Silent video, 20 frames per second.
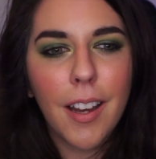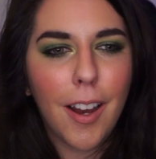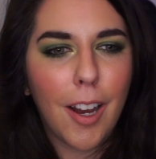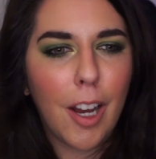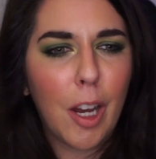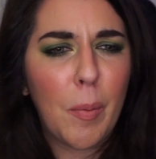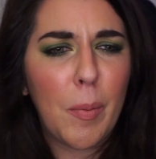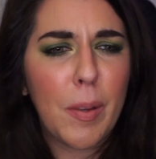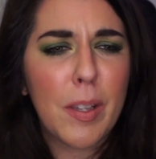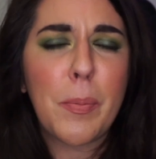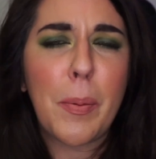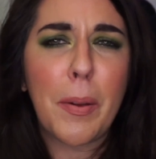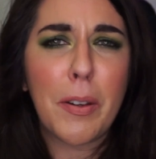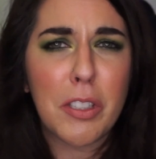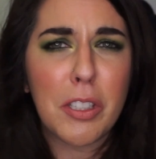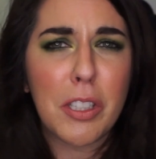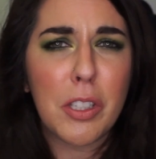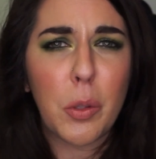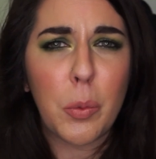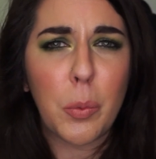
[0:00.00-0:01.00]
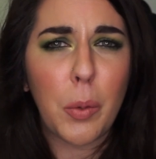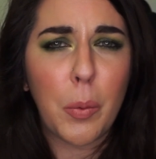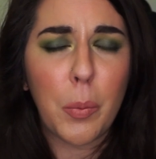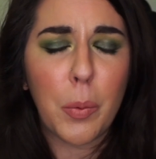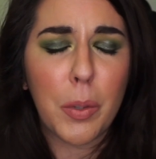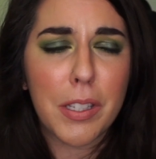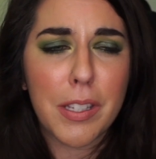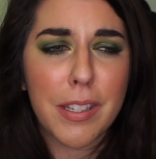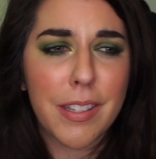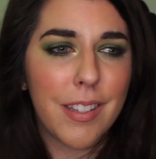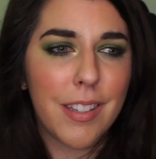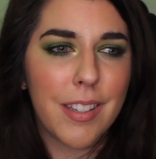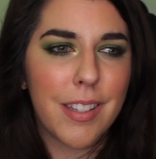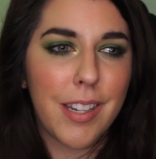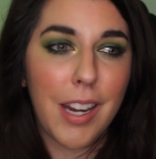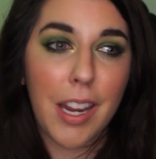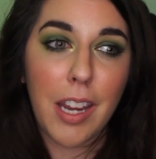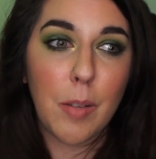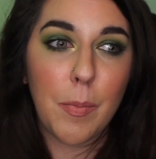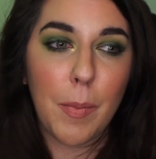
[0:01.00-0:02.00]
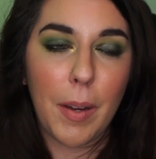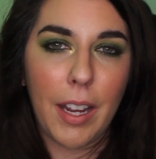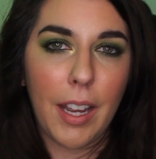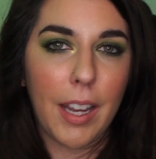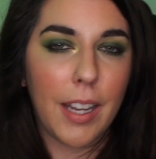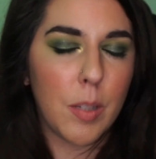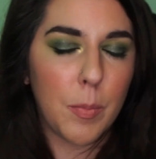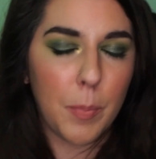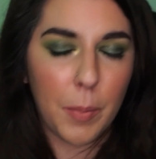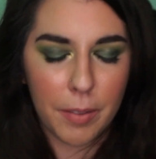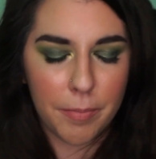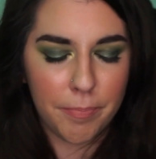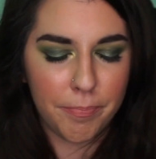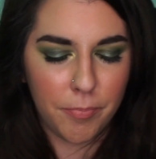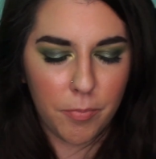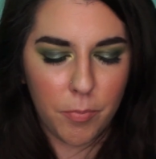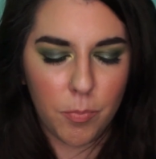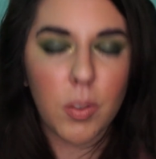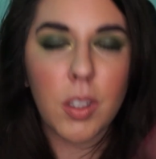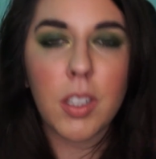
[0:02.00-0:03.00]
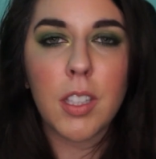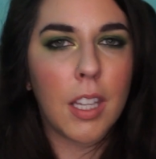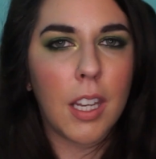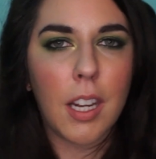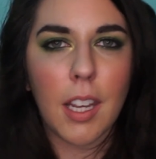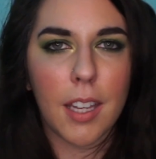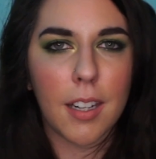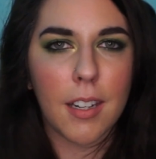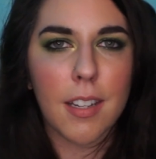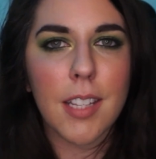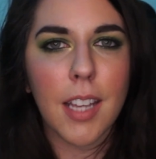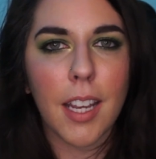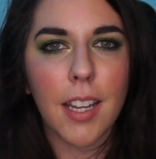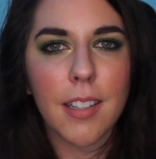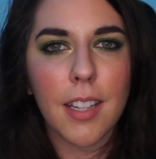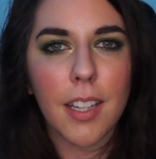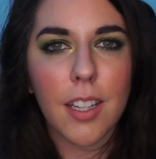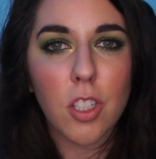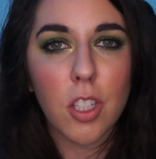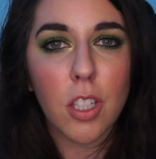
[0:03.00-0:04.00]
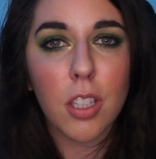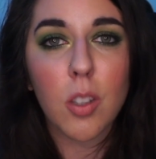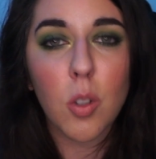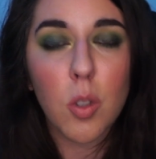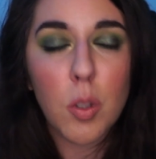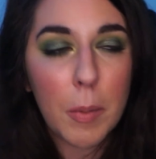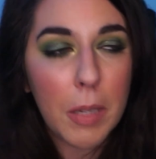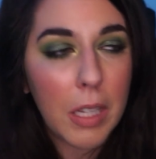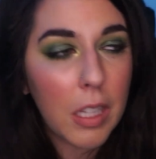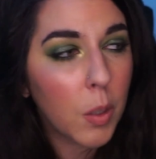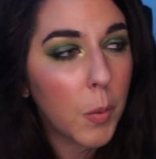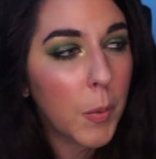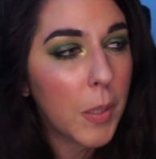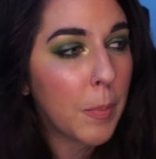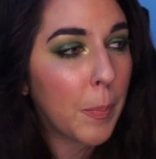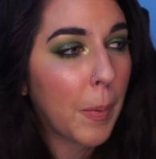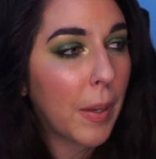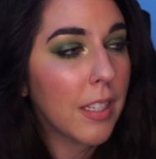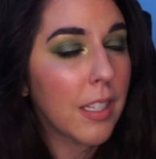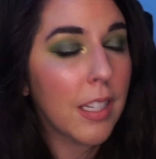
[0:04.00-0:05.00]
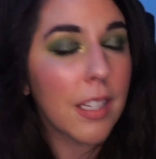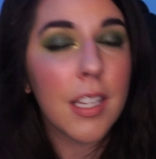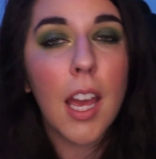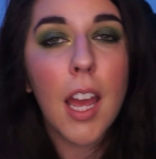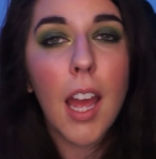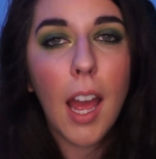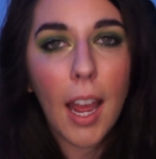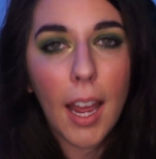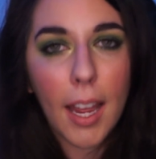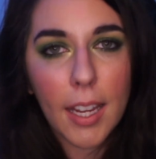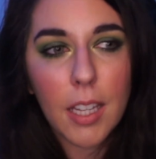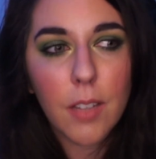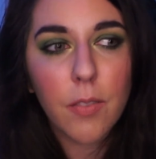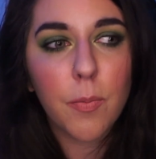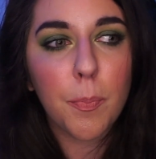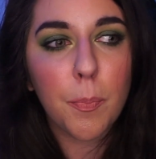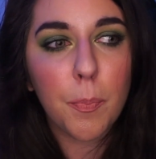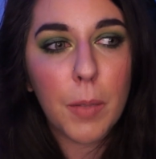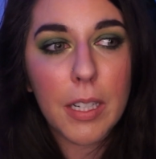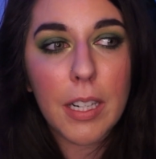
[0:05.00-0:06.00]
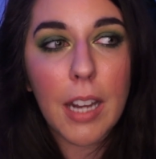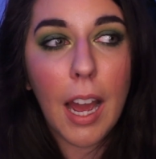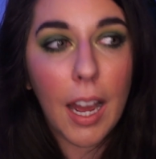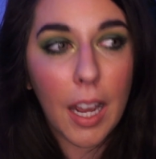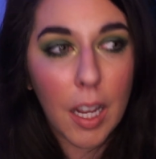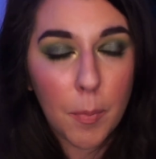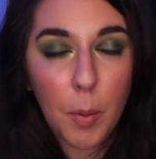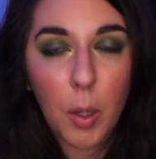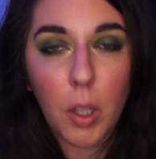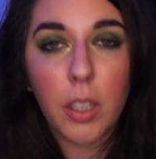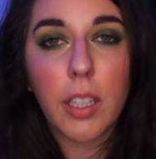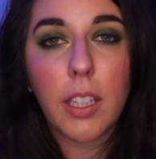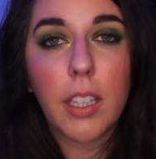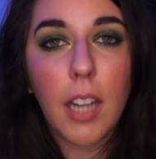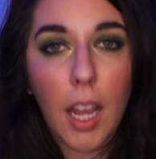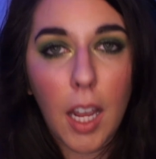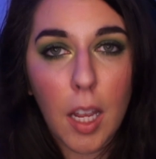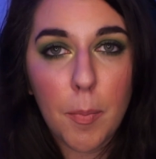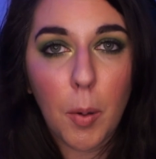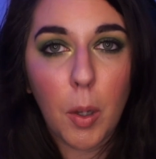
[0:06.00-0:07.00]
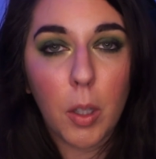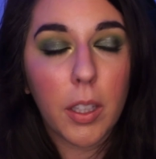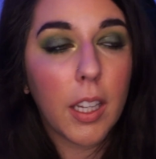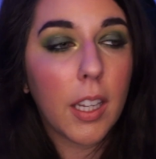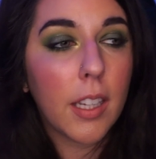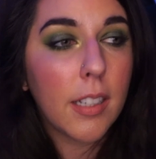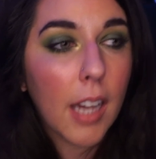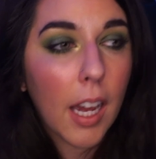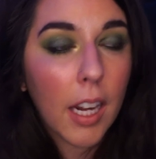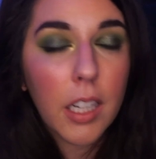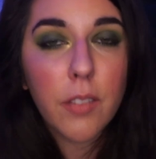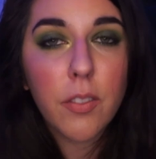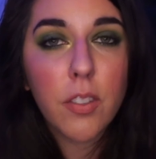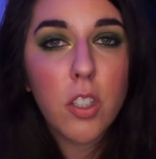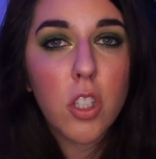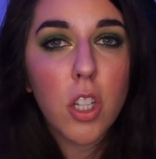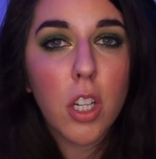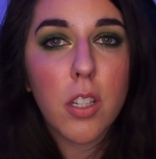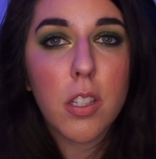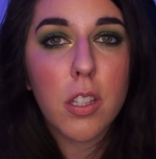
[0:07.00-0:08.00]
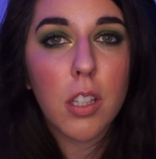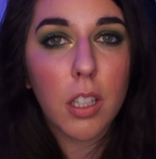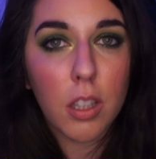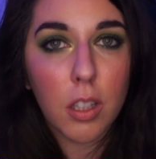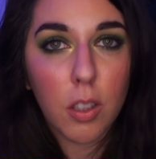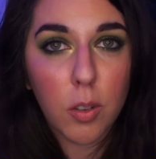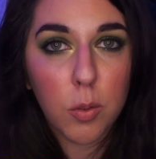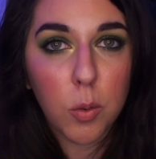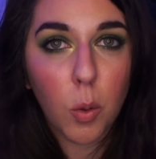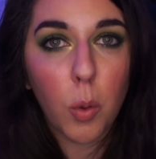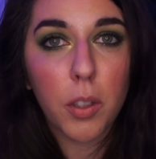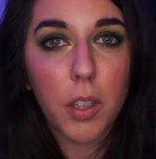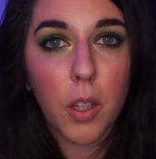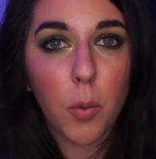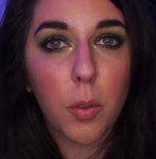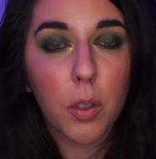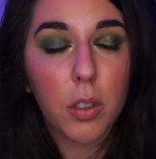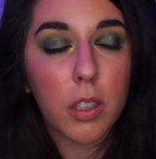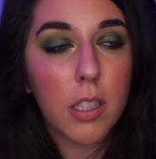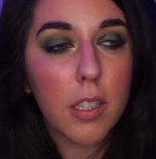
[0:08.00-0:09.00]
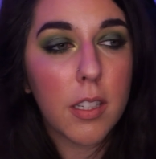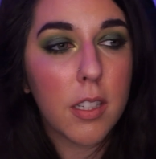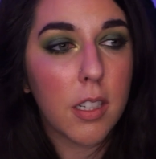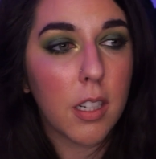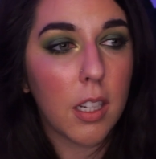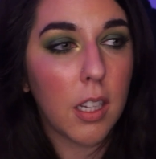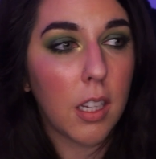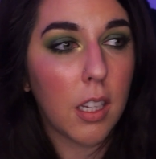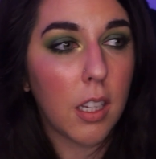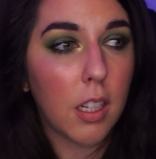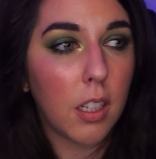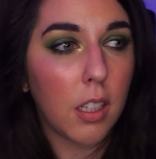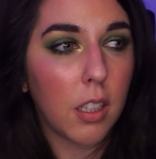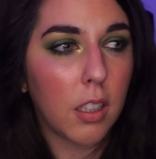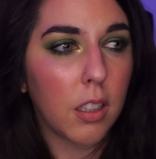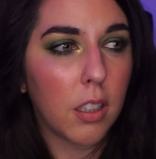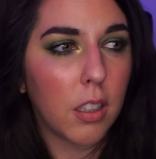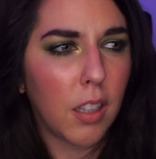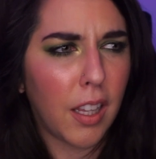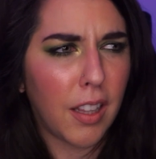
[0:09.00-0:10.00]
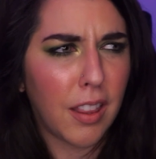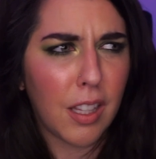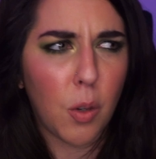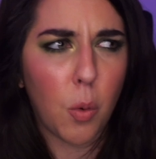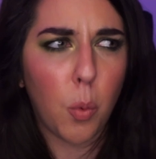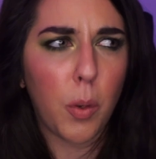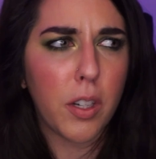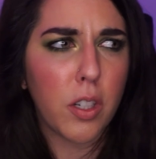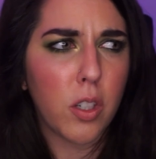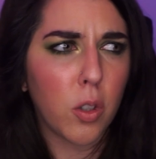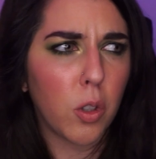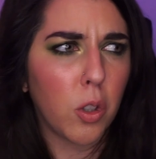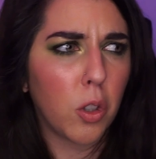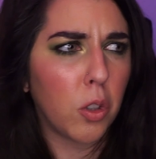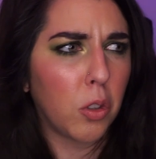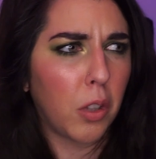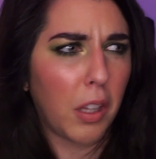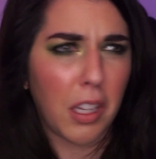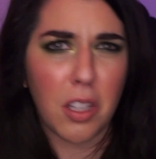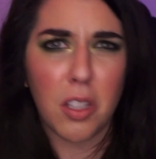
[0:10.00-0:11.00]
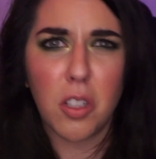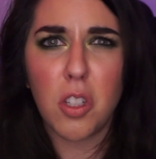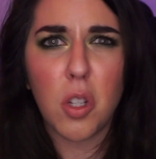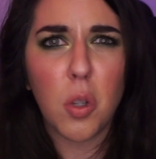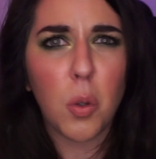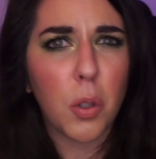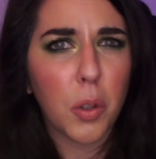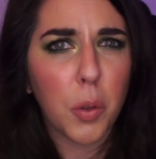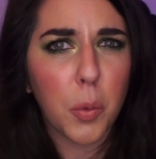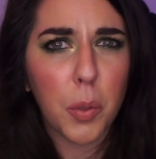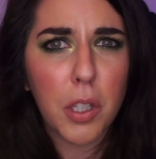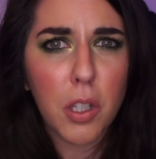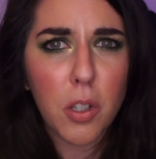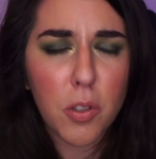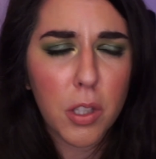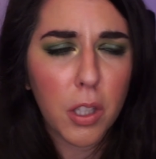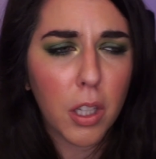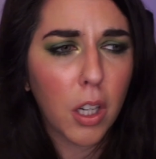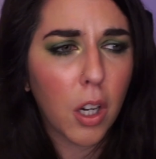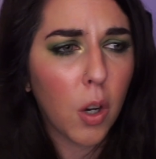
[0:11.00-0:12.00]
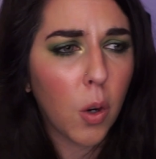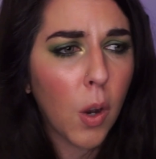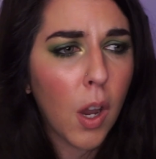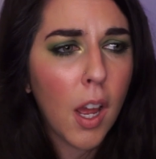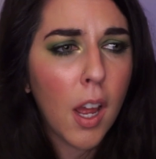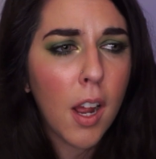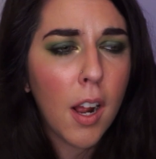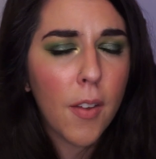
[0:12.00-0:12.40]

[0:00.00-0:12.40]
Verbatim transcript: Um, especially the red ones stained my eyes. But getting on a side tangent, those P. Louise bases, I have been eyeballing and eyeballing, and not even just like the four that released in I think winter like two or three years ago.